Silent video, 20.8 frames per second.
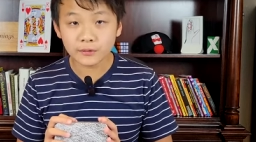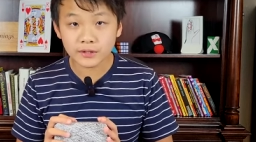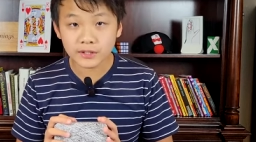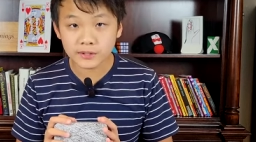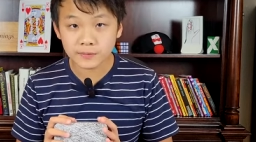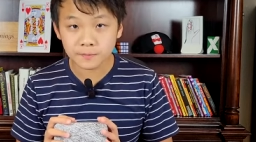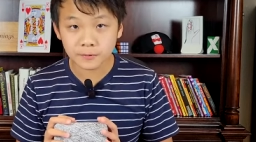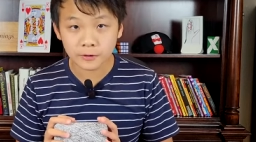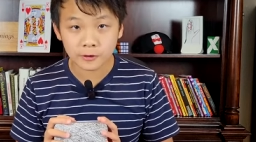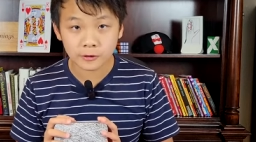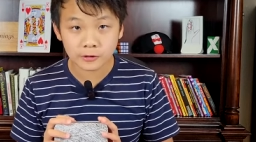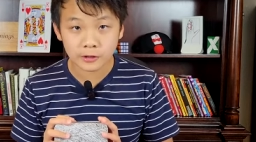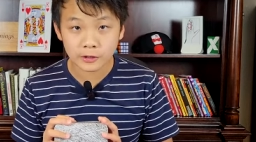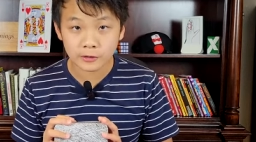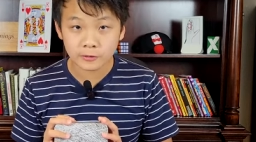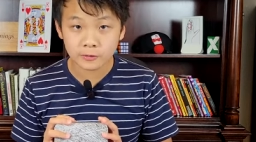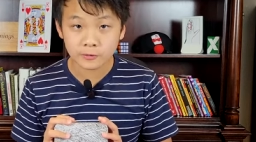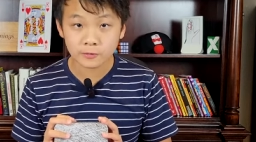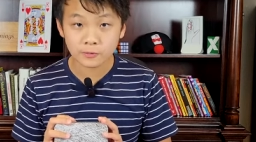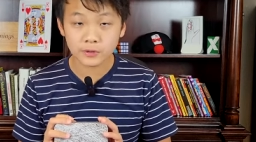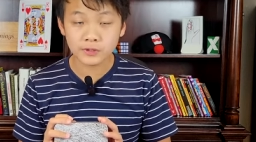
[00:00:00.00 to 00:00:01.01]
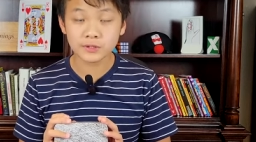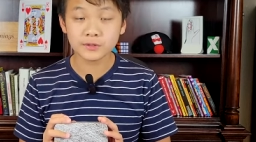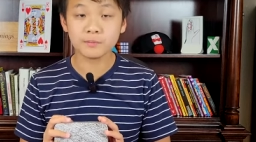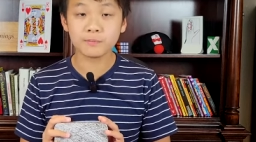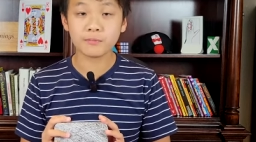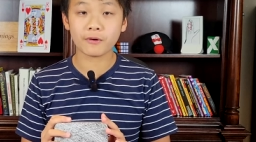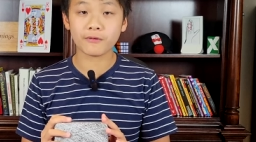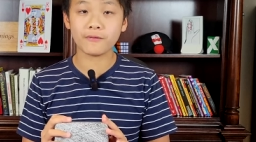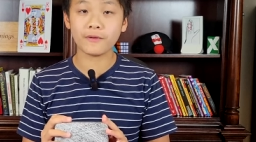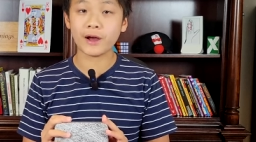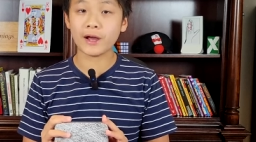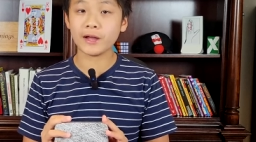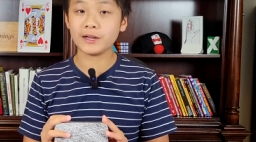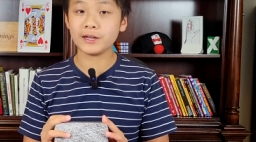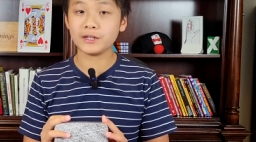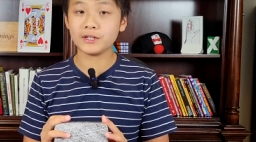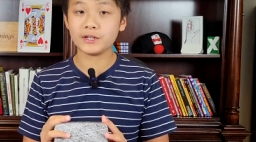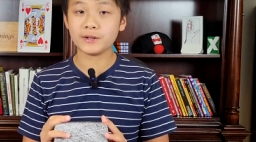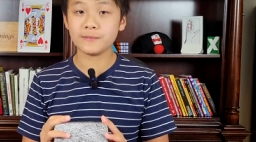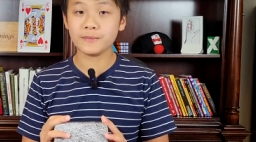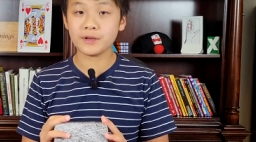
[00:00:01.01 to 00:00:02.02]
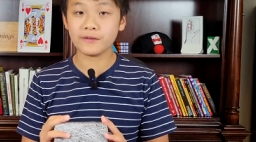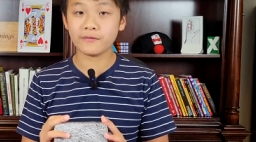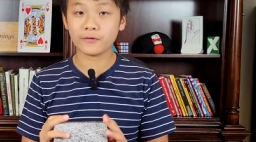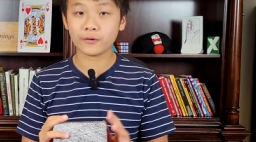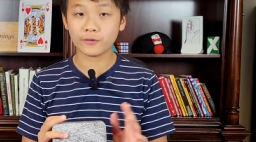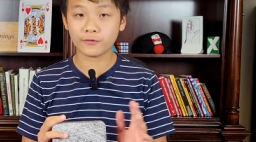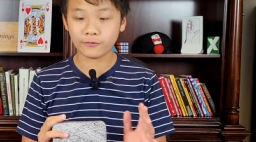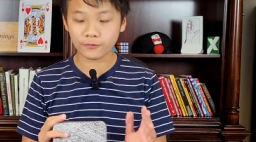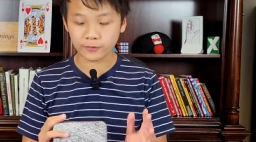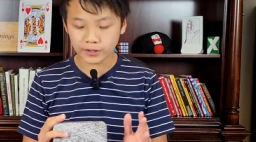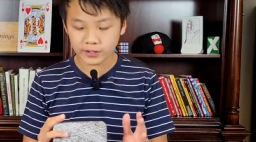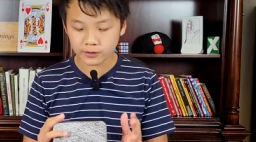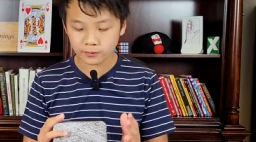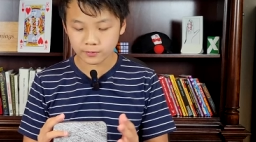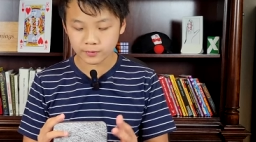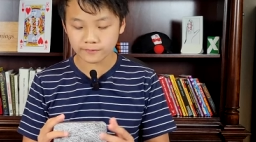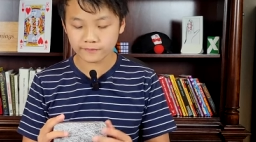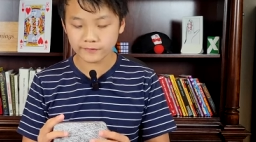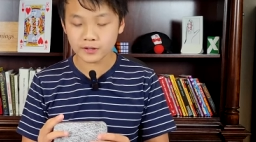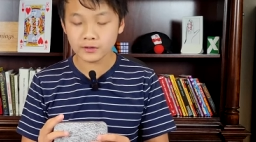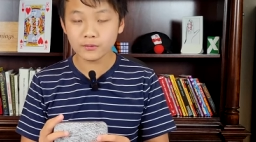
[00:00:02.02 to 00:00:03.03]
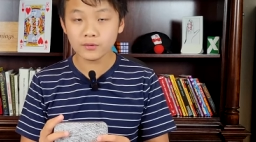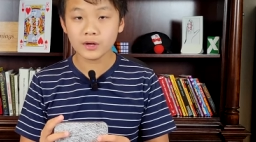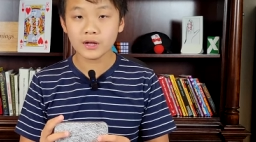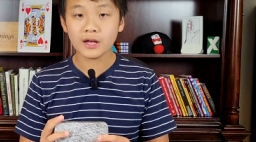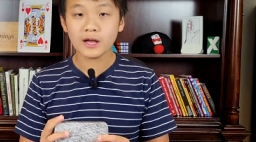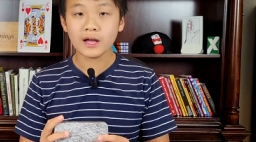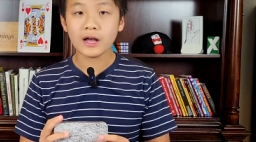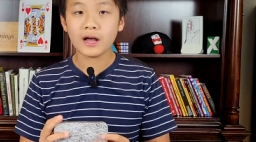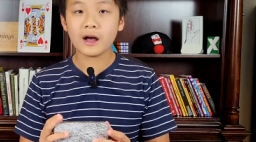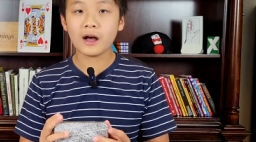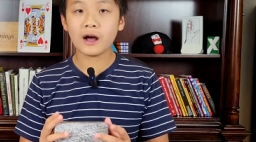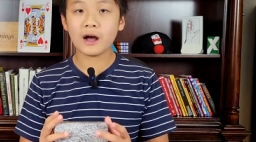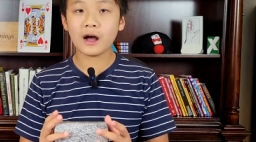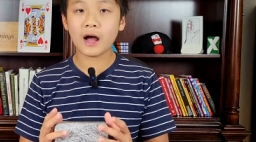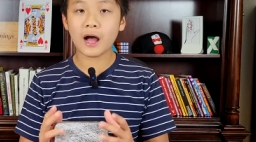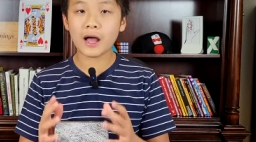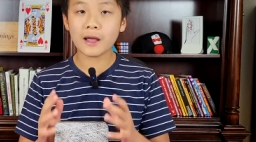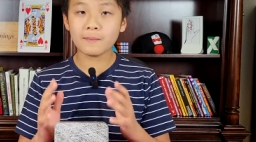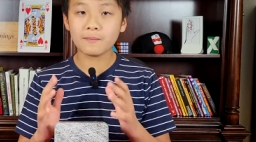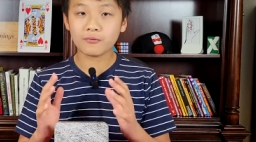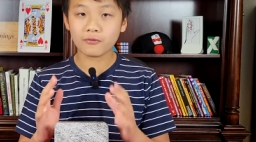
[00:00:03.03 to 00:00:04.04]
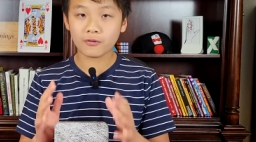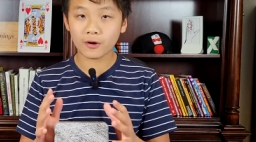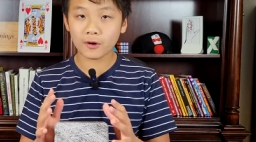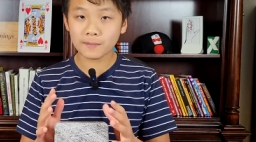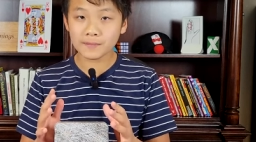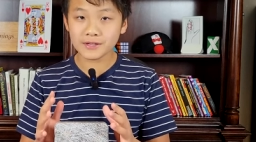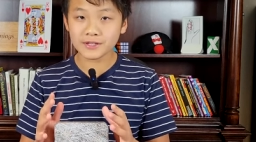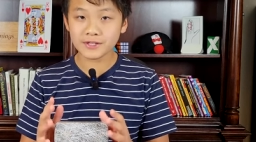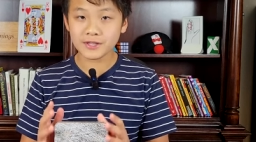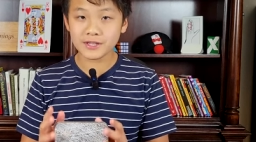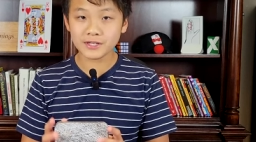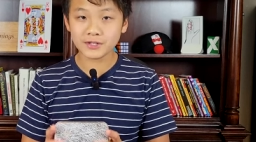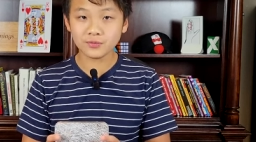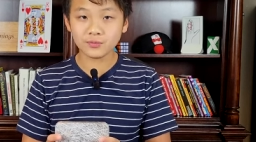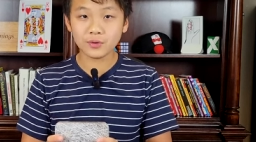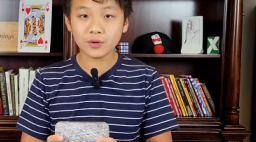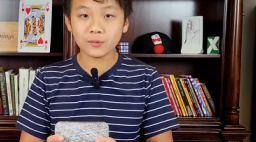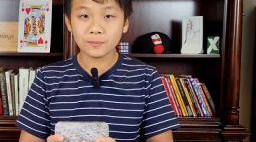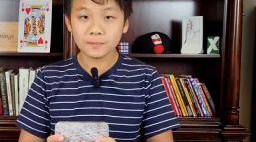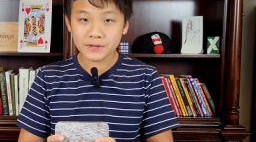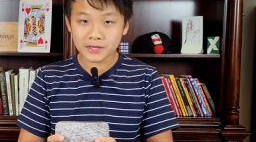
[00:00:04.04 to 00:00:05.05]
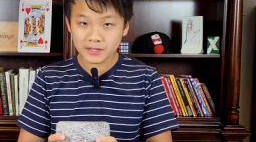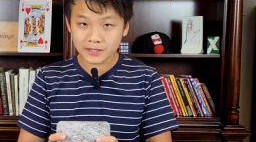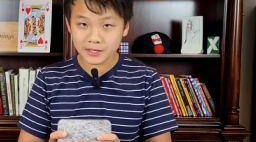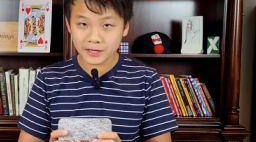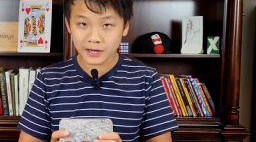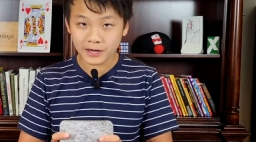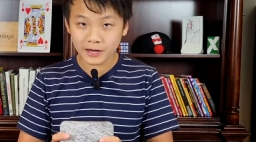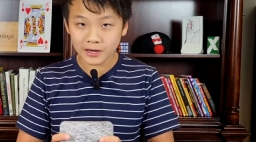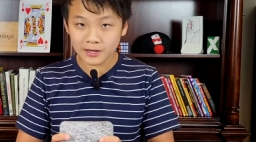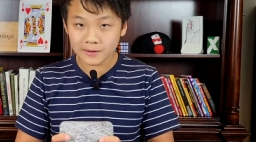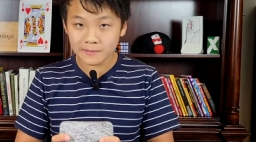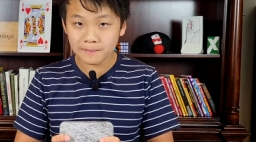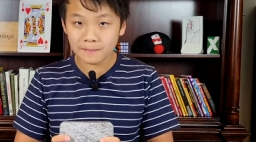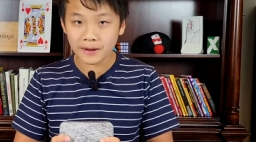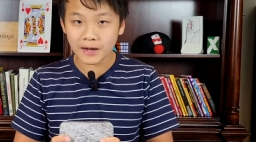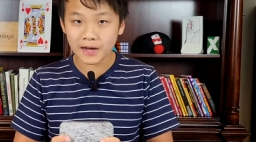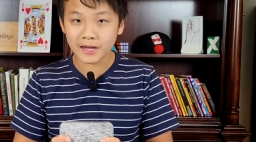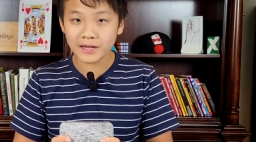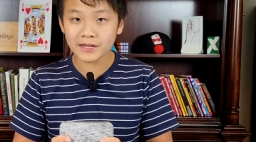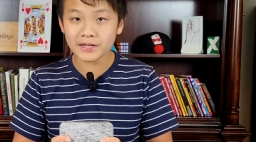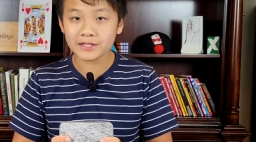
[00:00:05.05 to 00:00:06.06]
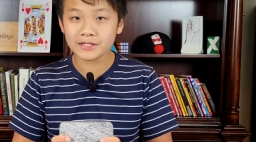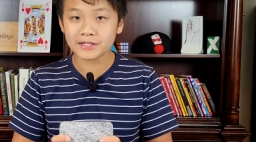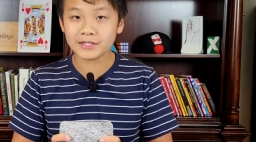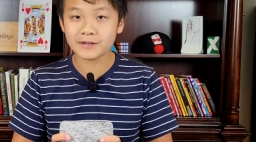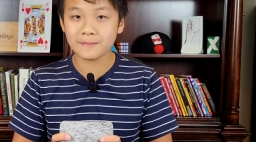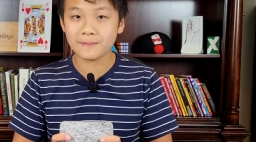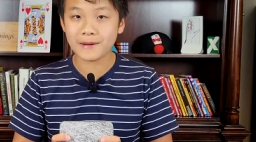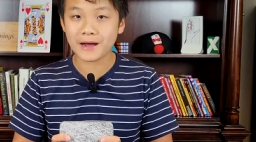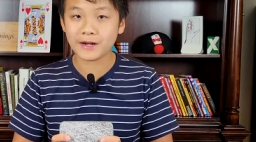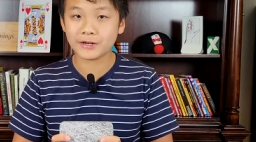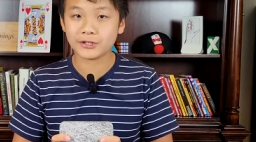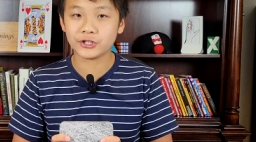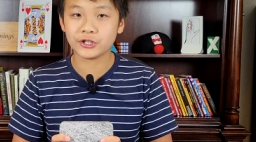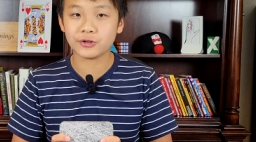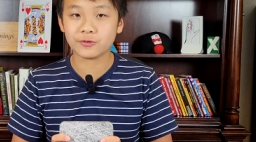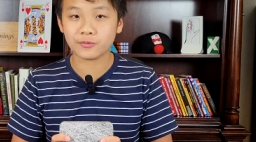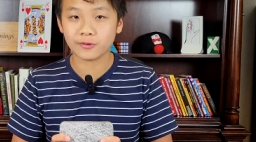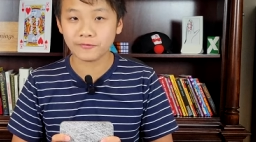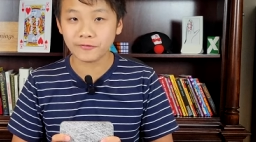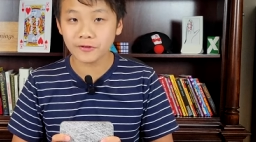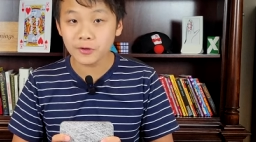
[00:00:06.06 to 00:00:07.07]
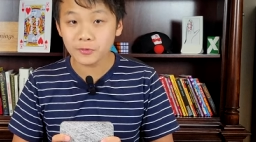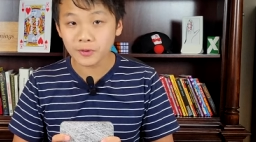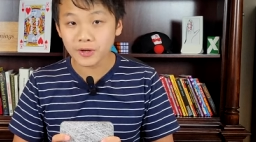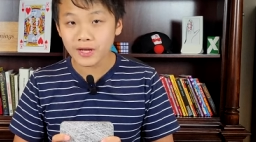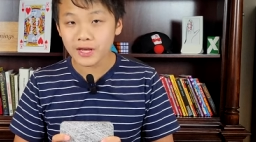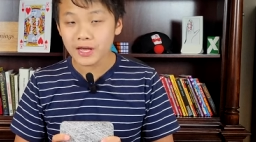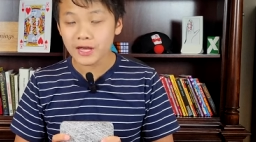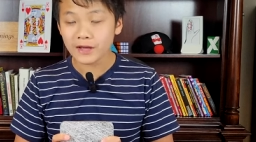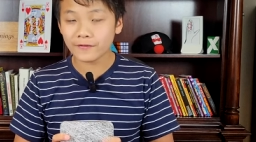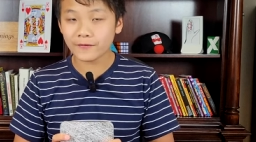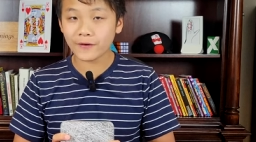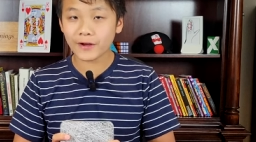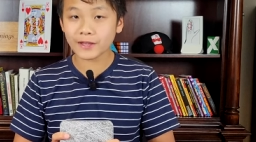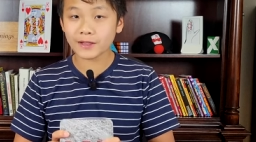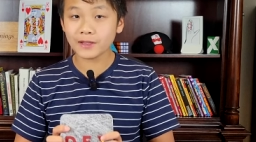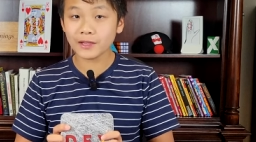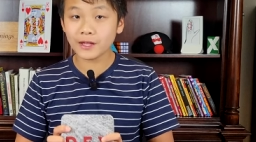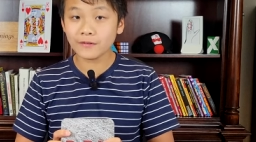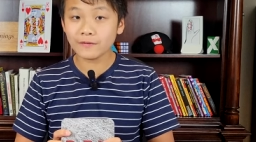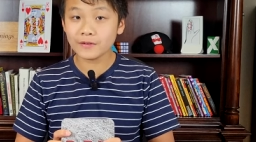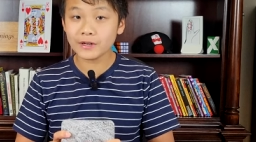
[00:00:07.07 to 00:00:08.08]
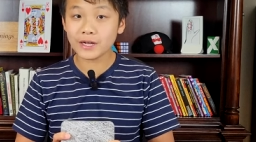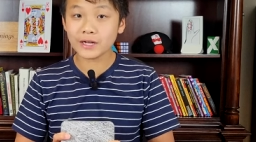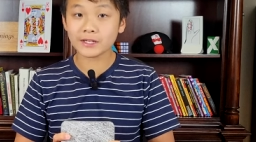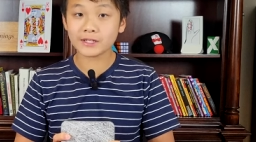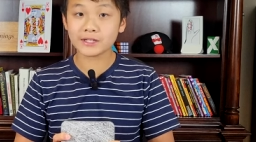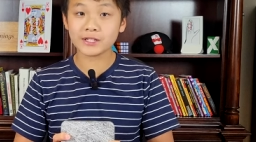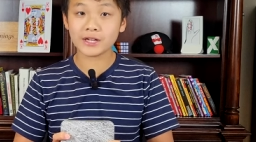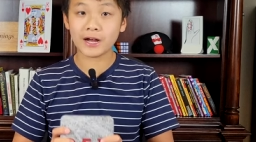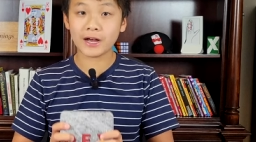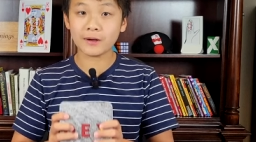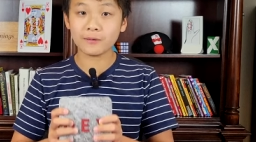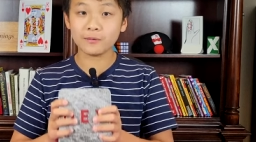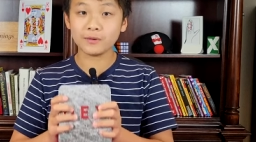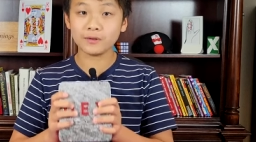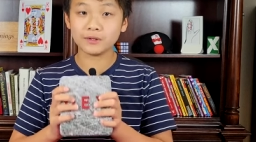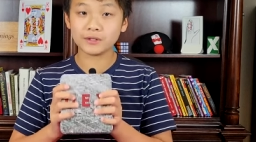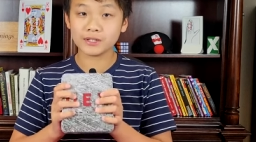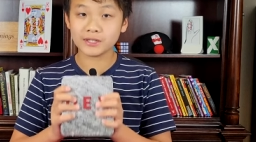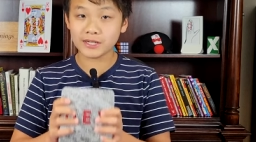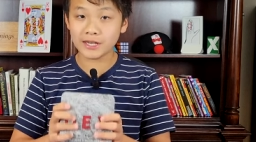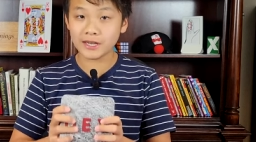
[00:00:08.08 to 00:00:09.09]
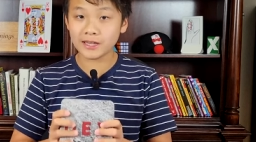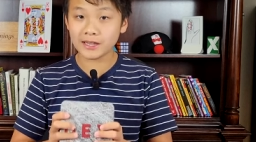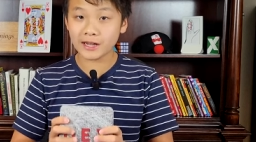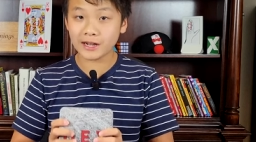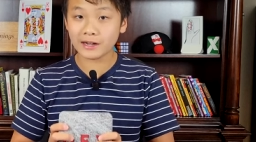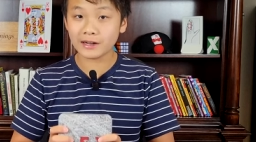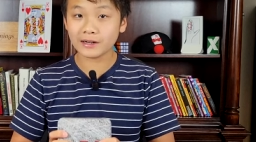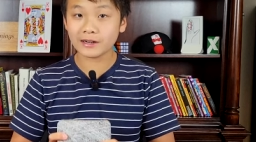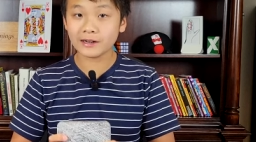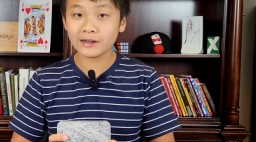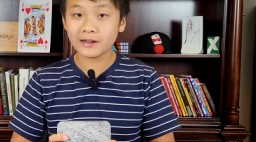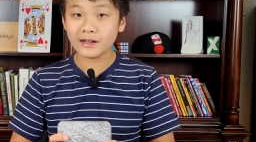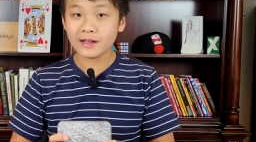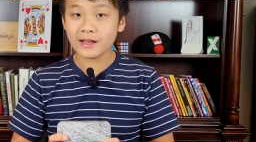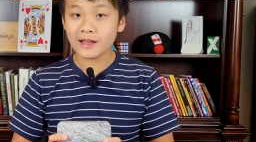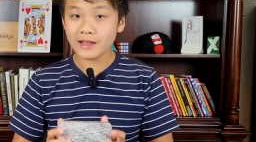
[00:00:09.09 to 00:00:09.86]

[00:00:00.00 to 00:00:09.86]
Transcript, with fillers: though this product was provided to me for free to review, I promise this will be an unbiased magic review. If I love Dex, I will say that.